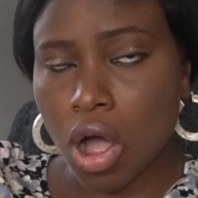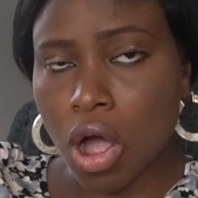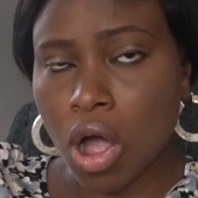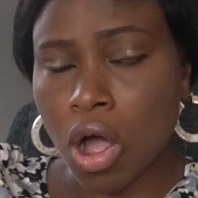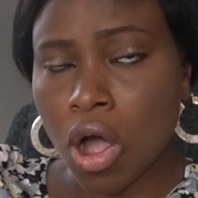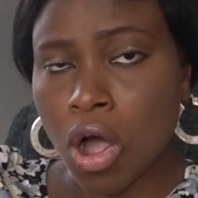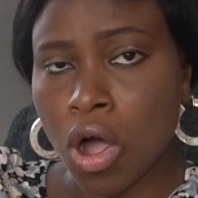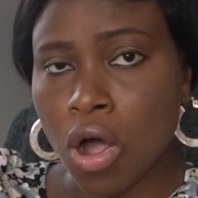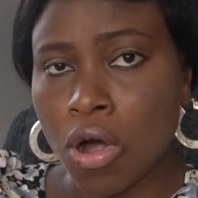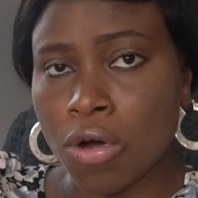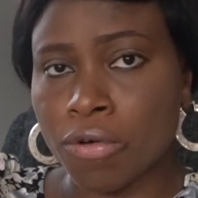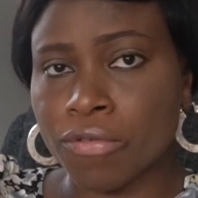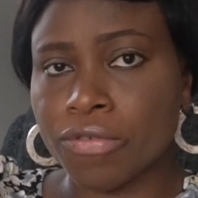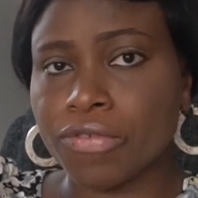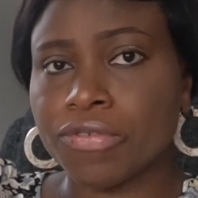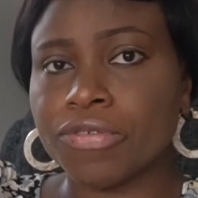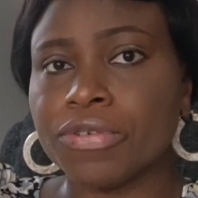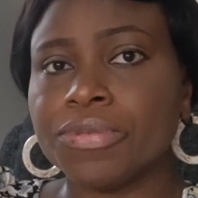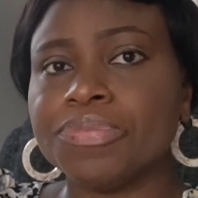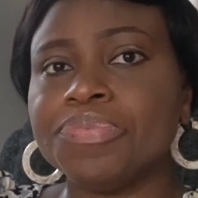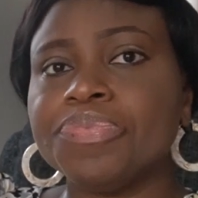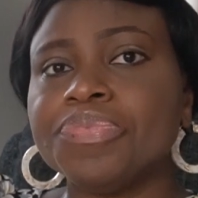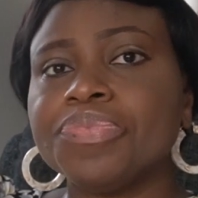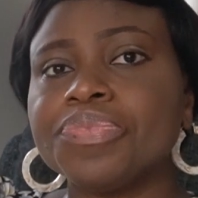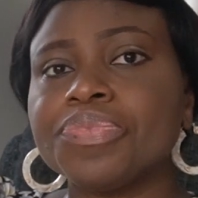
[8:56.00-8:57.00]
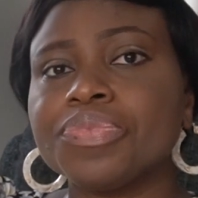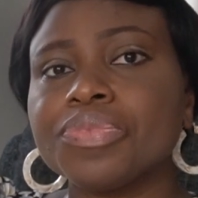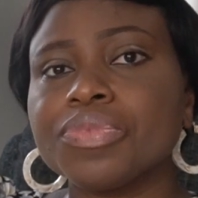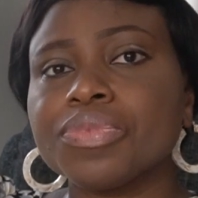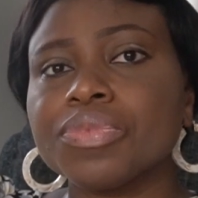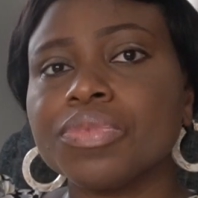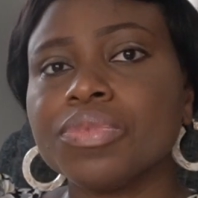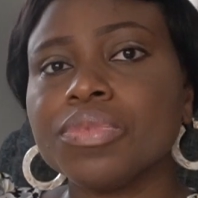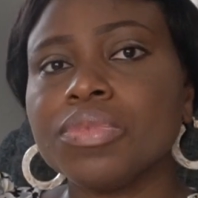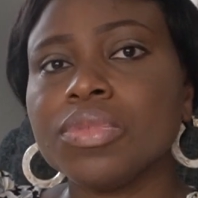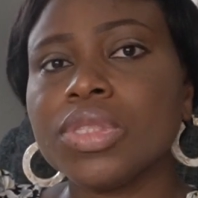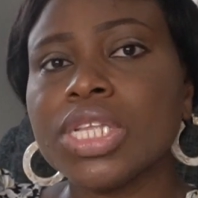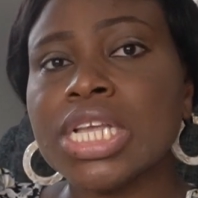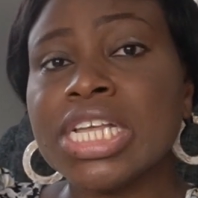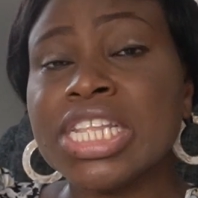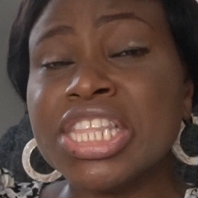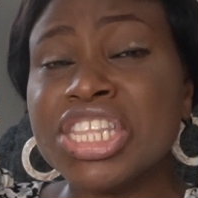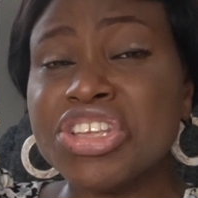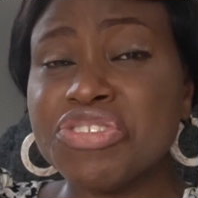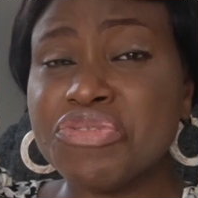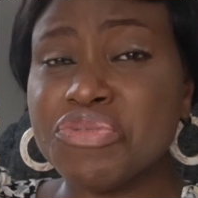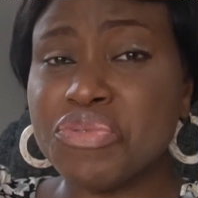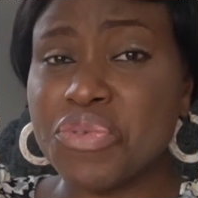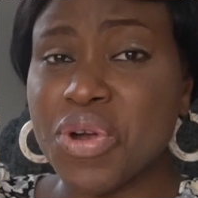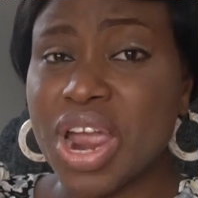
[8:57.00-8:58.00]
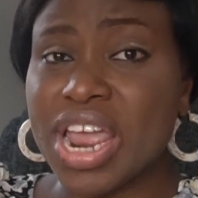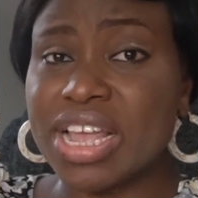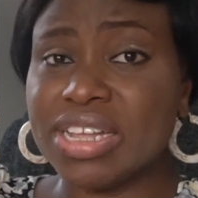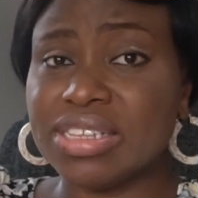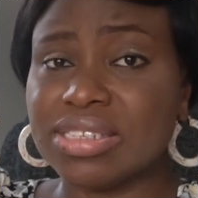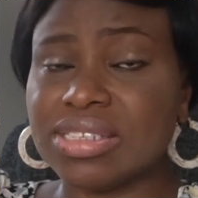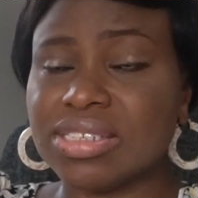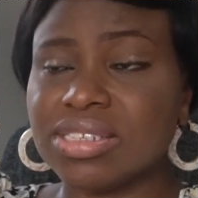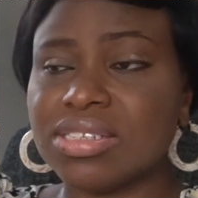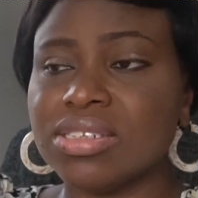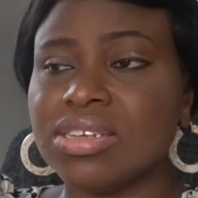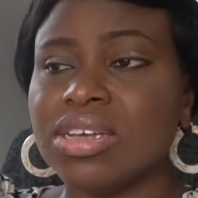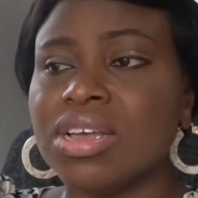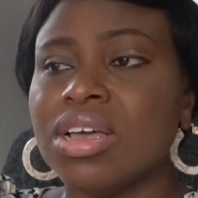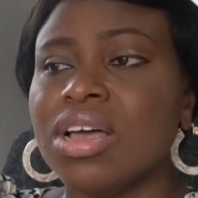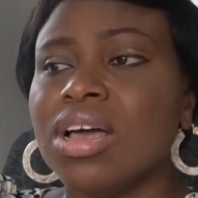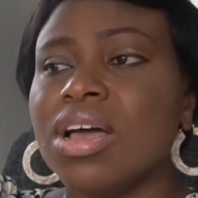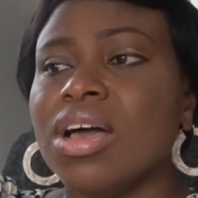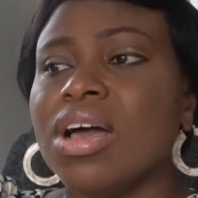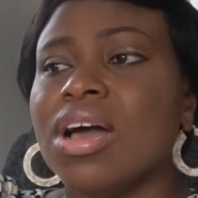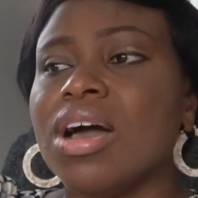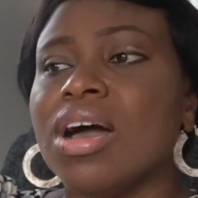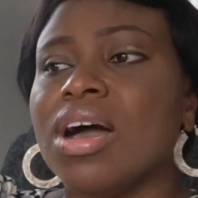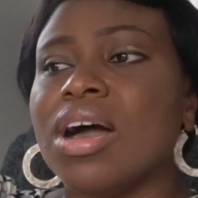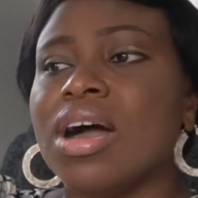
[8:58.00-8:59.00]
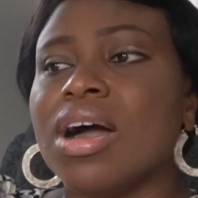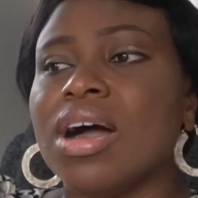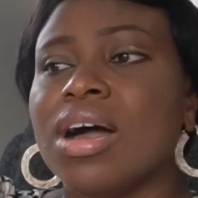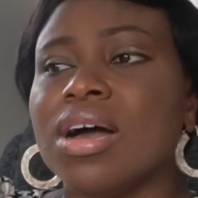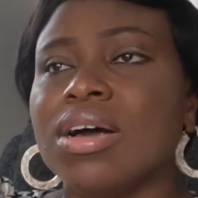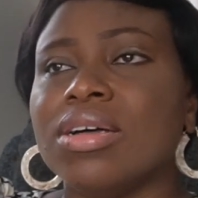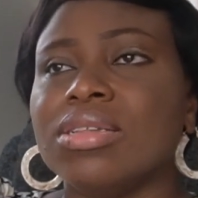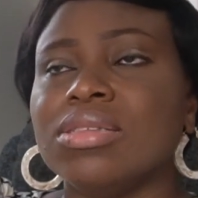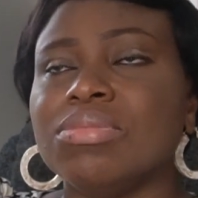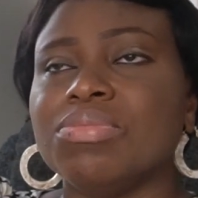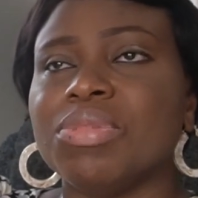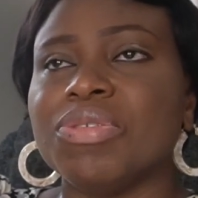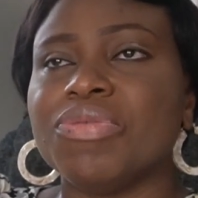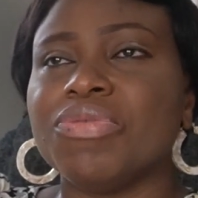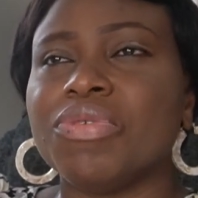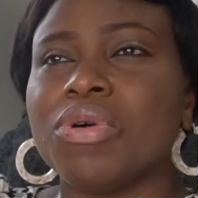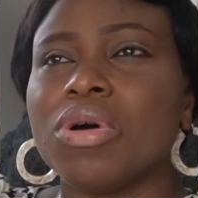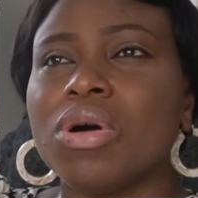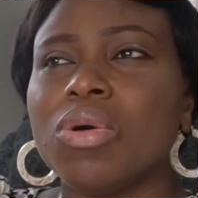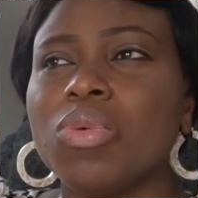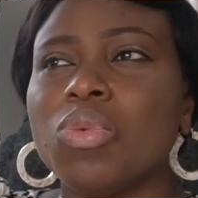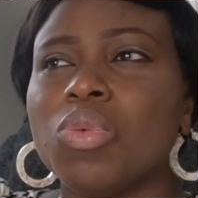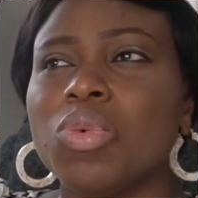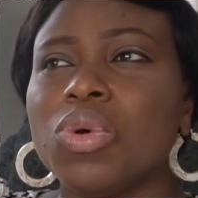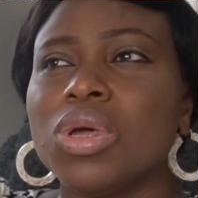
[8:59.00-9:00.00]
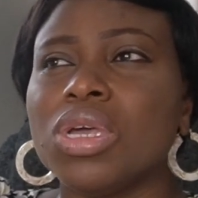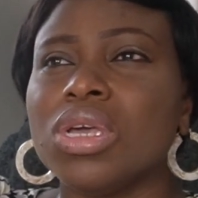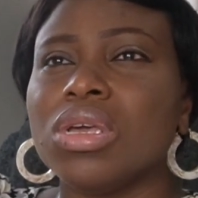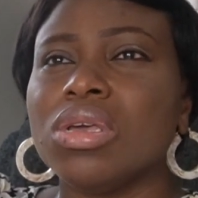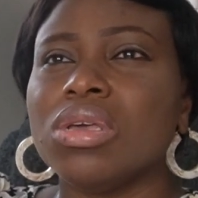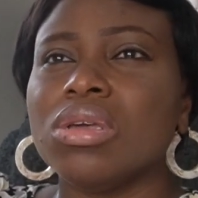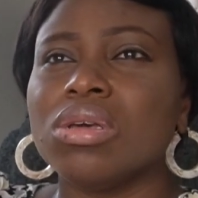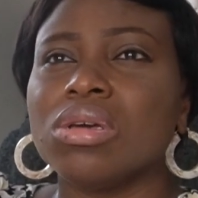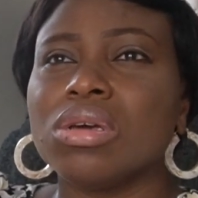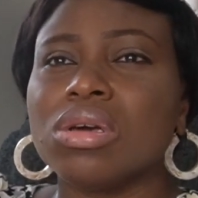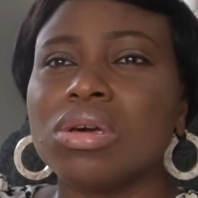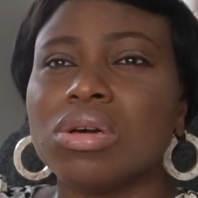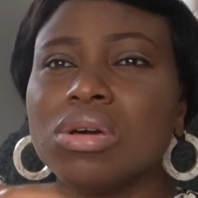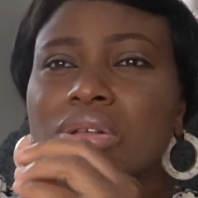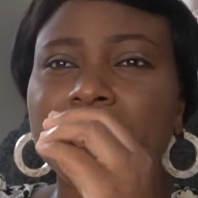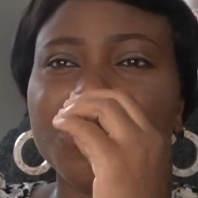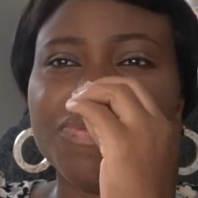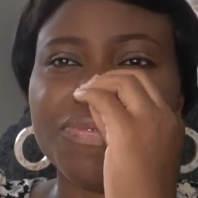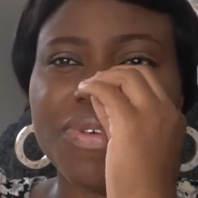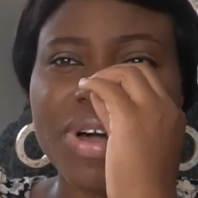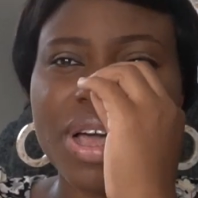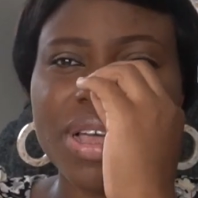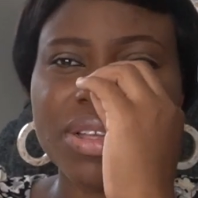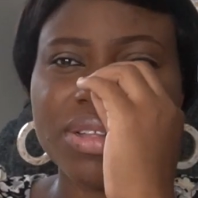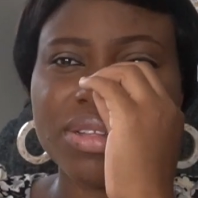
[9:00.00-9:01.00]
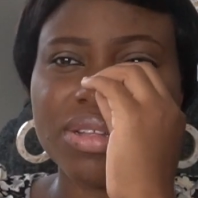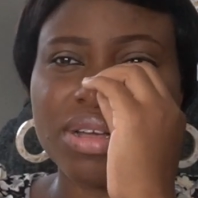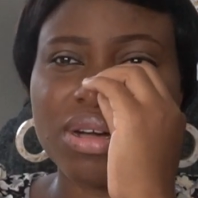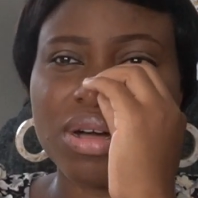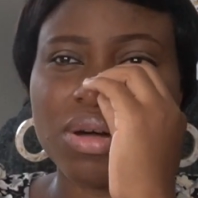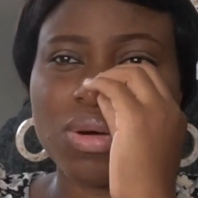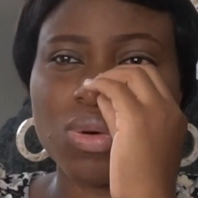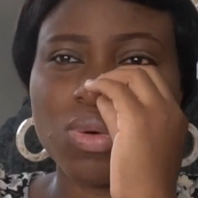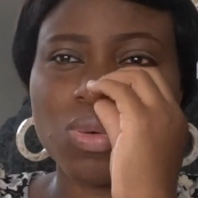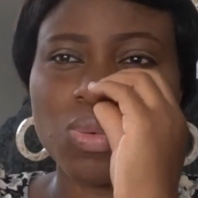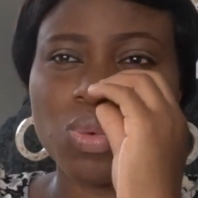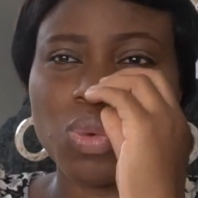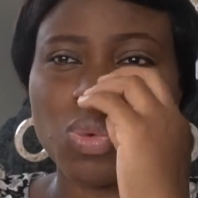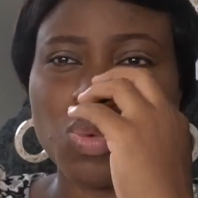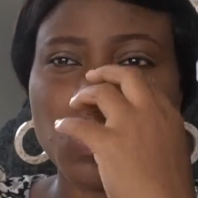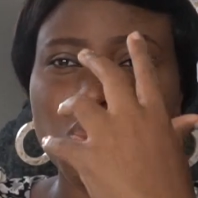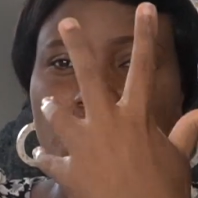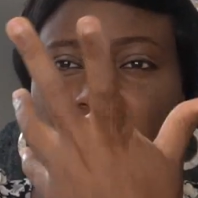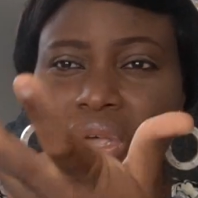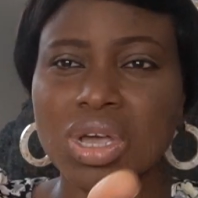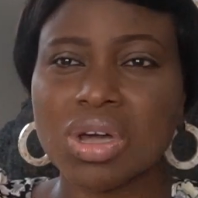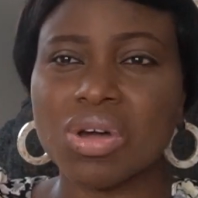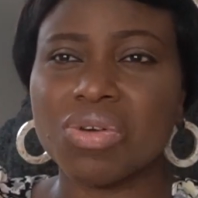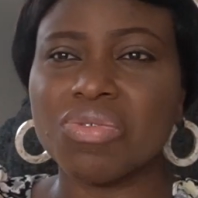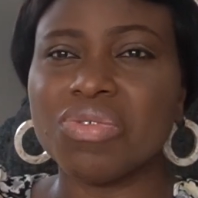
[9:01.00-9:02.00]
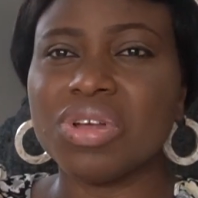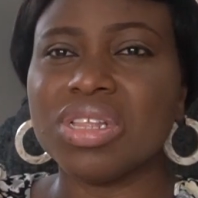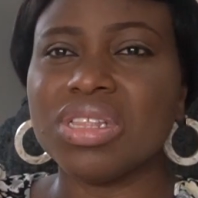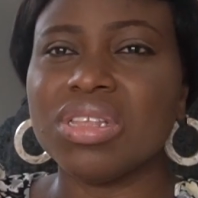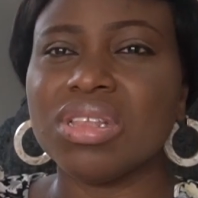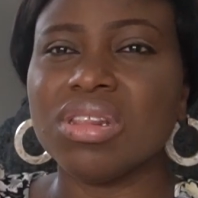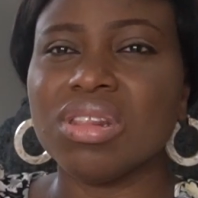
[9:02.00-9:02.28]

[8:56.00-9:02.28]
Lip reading: of the rent, and before we could find out, we are already